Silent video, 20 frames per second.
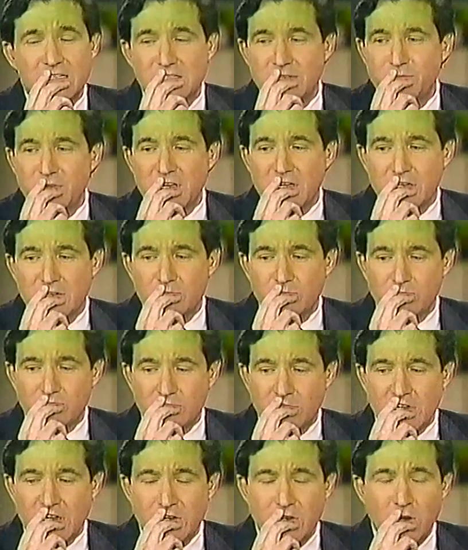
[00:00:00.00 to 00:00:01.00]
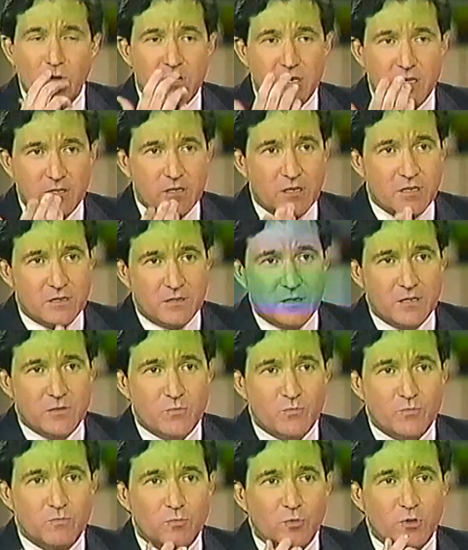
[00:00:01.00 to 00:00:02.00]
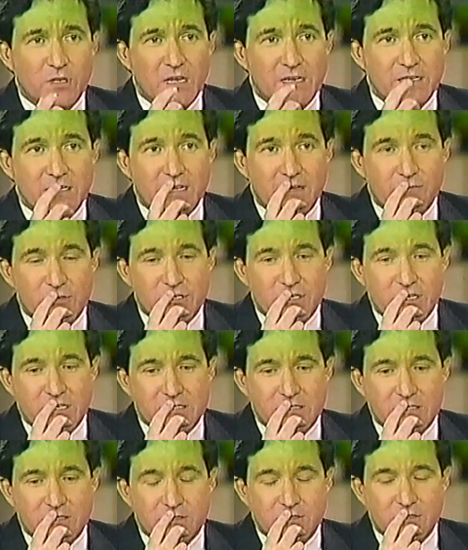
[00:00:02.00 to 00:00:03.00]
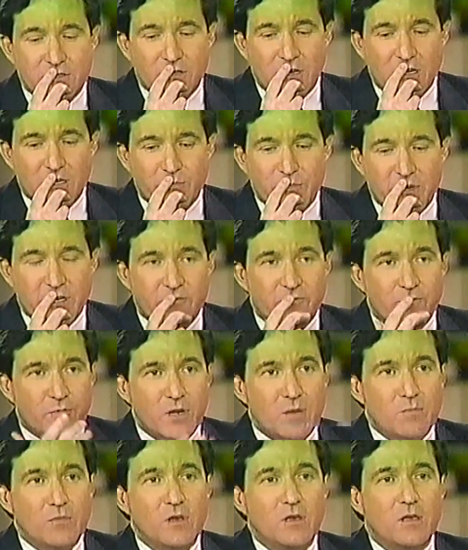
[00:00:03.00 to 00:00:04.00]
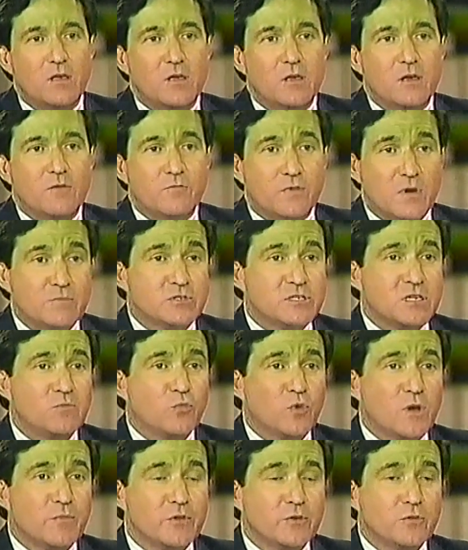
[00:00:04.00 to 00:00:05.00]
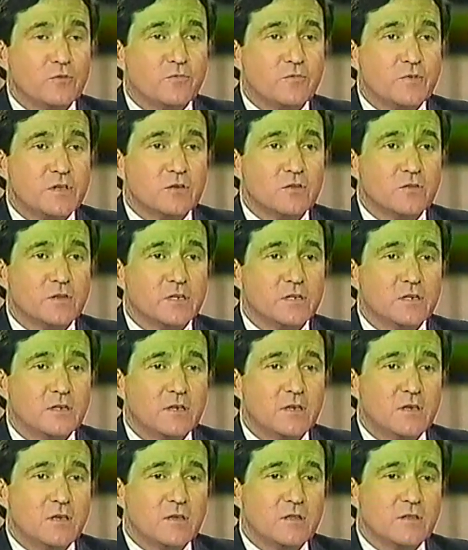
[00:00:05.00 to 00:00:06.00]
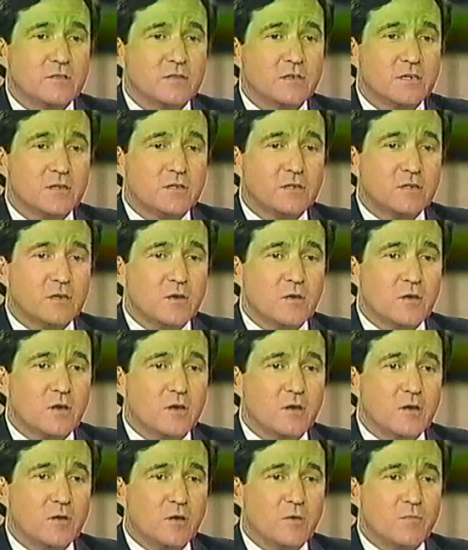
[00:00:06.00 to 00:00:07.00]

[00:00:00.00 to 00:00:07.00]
some heat, I know, and you would like to have a chance to talk about it from some women who feel that